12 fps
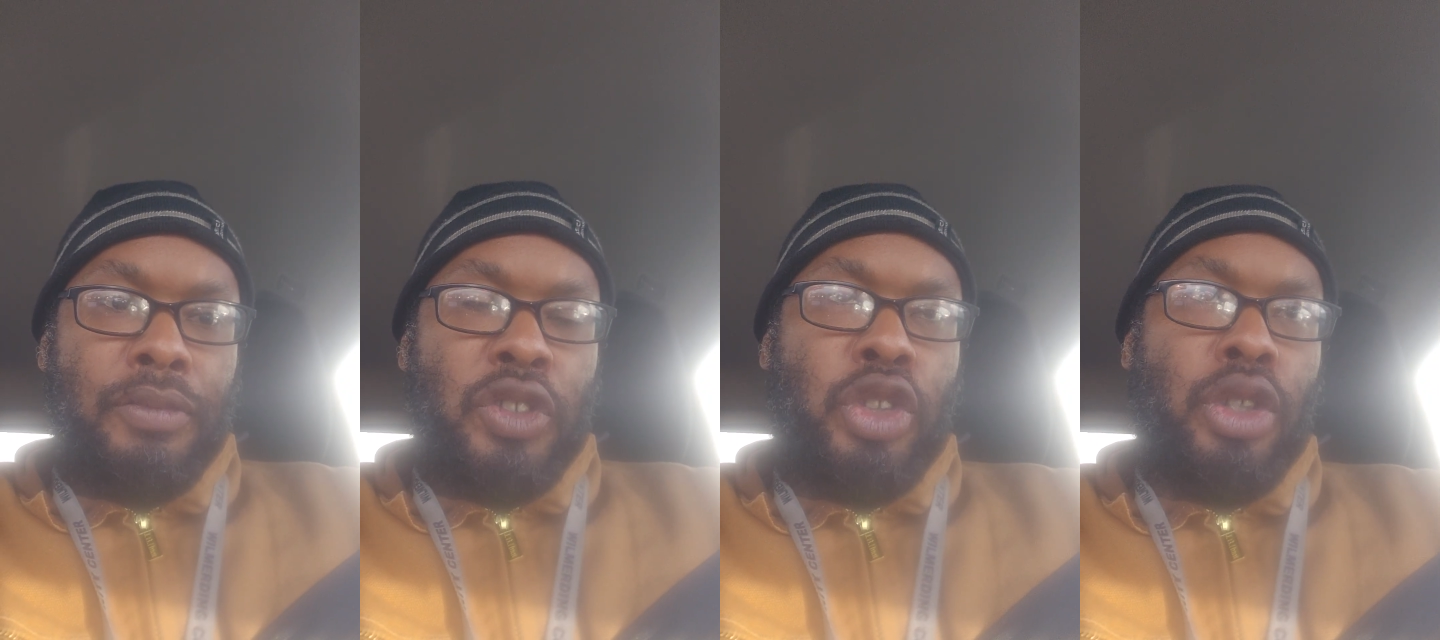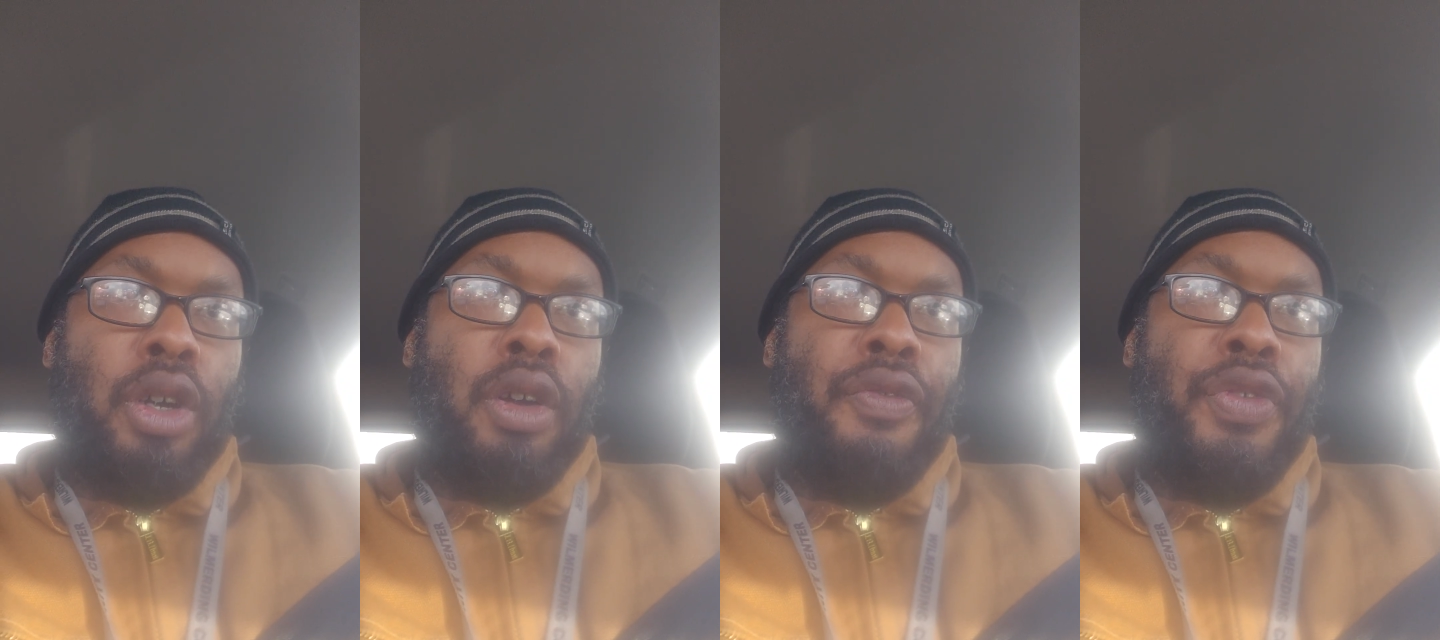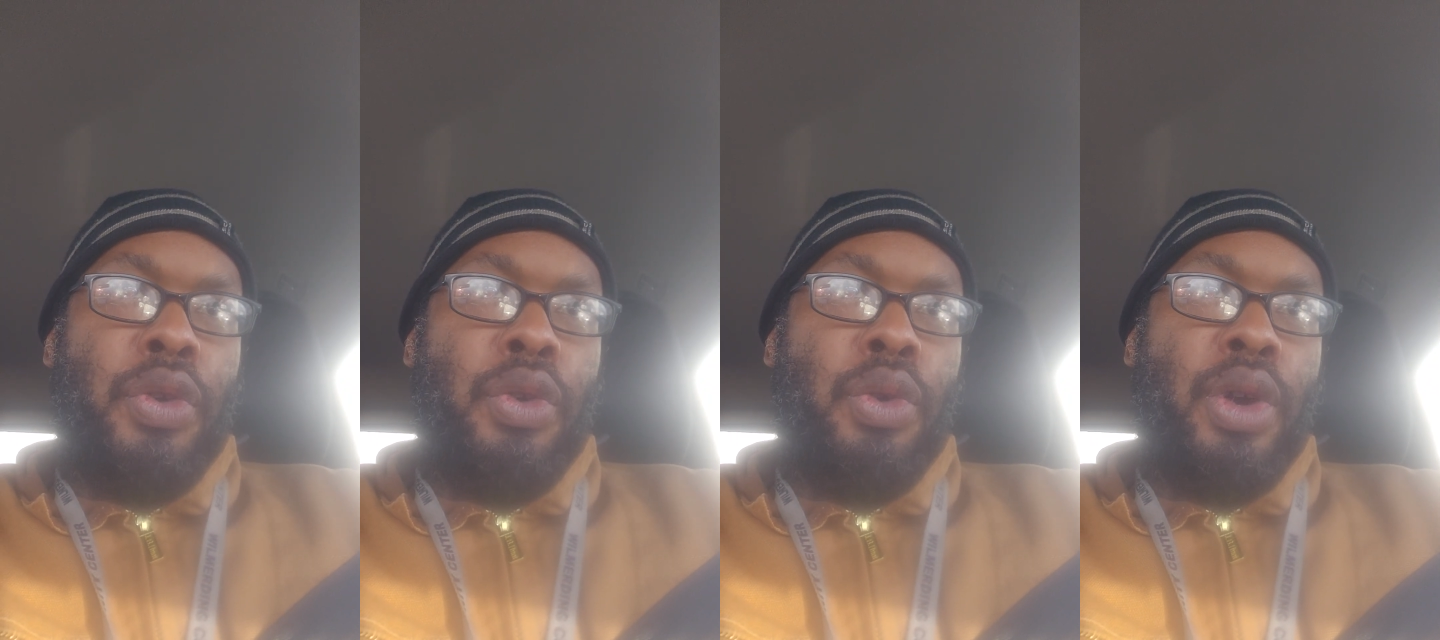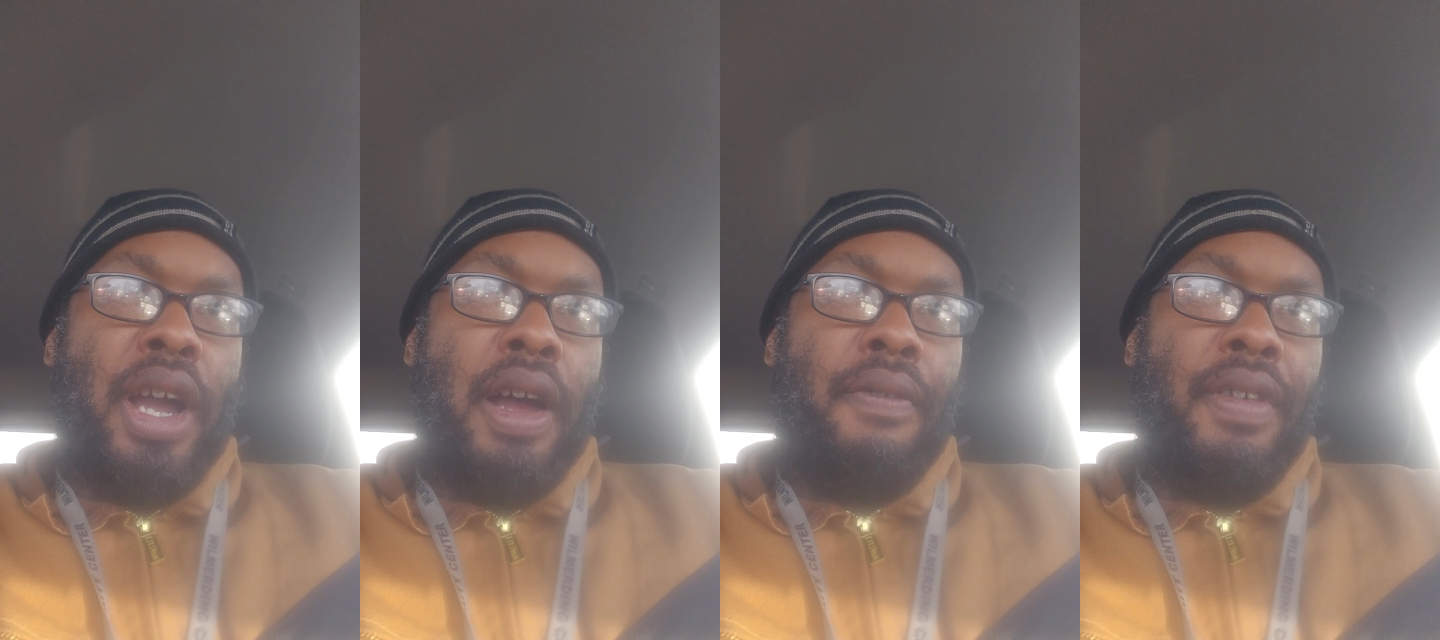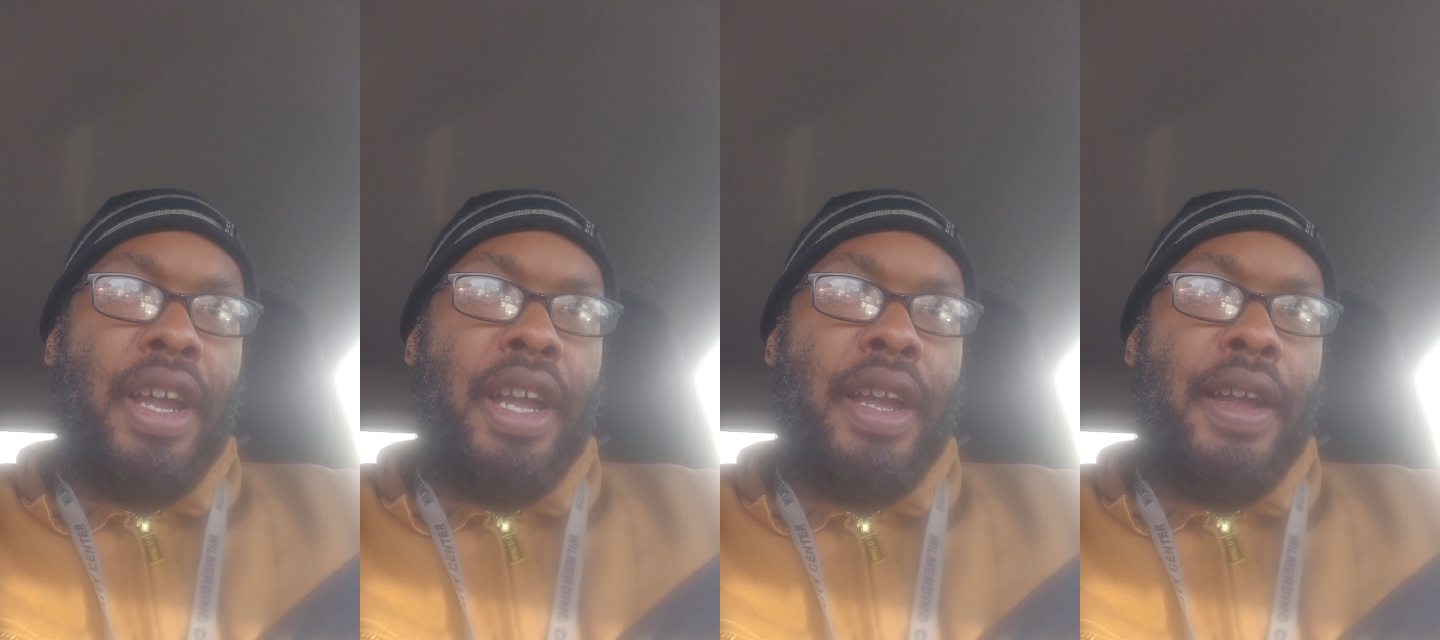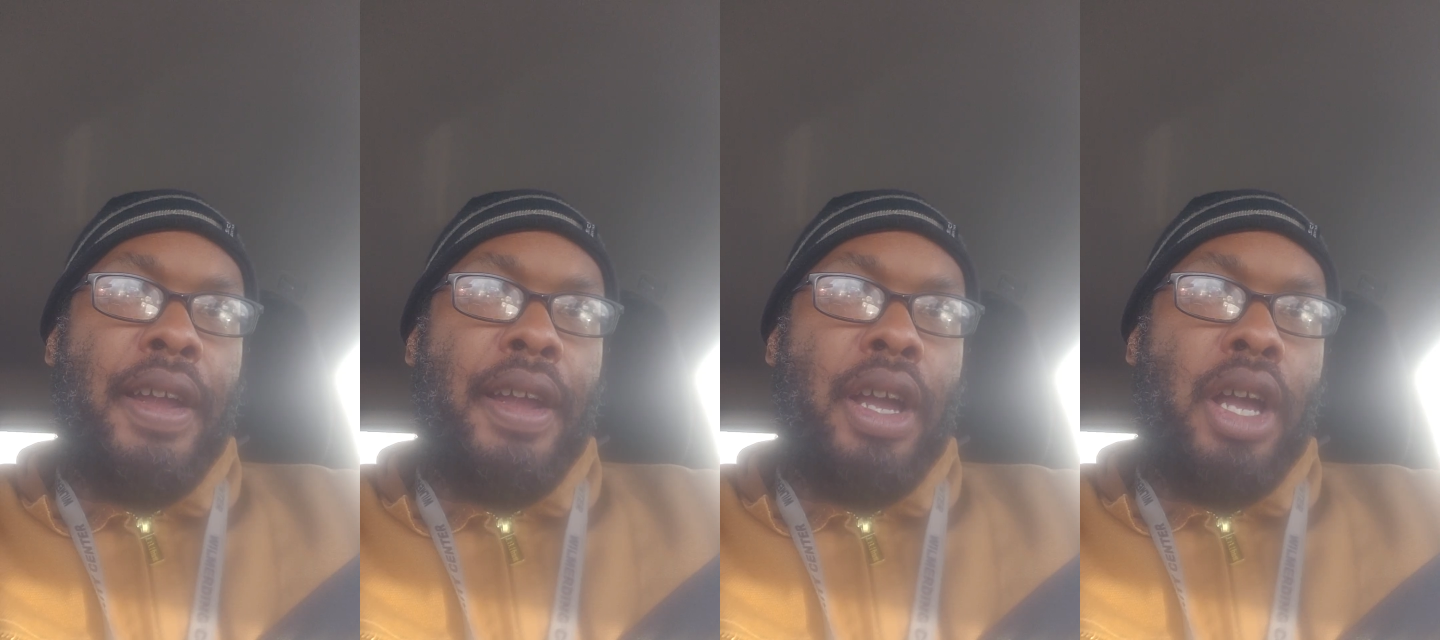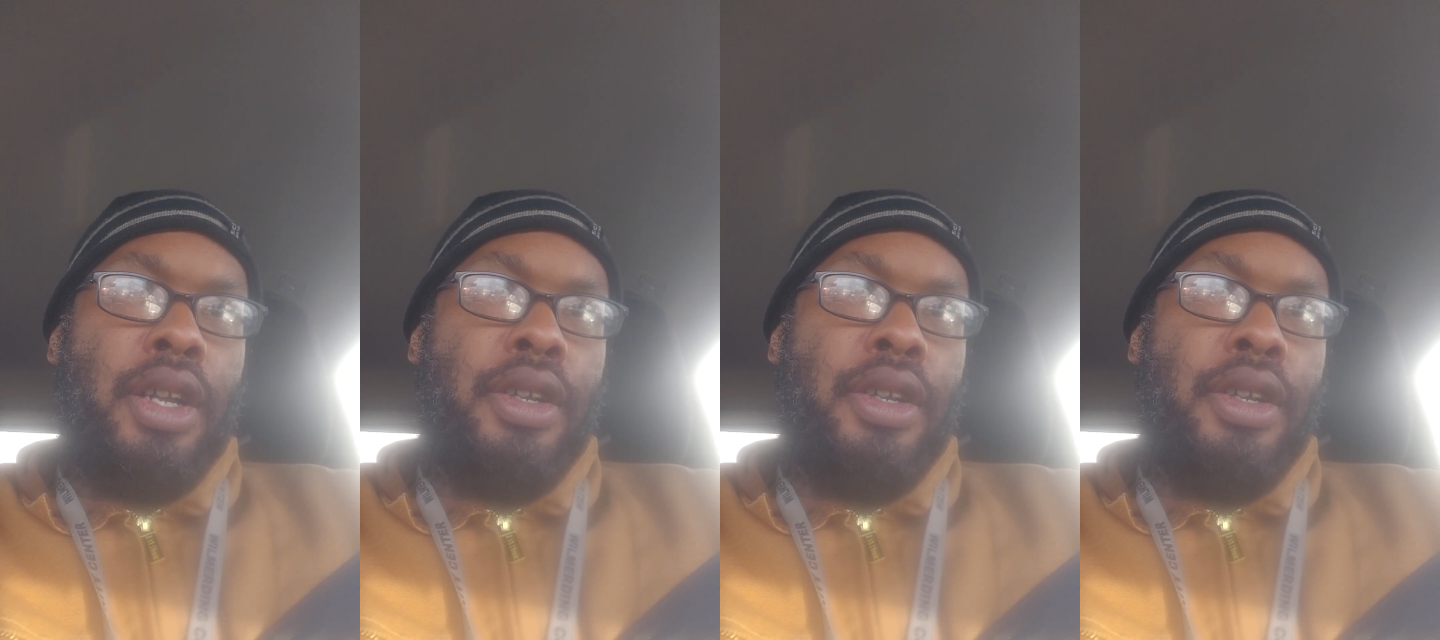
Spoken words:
So if you have a